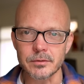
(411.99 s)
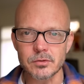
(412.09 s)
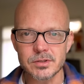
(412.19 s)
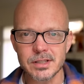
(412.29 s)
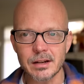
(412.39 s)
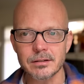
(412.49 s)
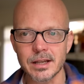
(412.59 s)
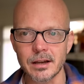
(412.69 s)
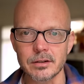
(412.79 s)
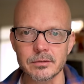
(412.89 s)
If you settle
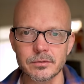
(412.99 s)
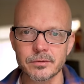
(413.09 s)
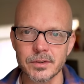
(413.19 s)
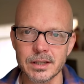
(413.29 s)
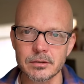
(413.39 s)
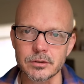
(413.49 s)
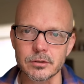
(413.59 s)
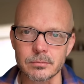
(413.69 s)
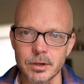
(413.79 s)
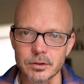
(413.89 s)
down and feel
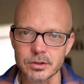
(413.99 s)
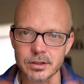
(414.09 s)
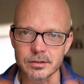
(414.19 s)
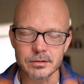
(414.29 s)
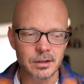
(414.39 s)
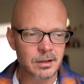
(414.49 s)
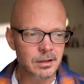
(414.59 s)
your emotions,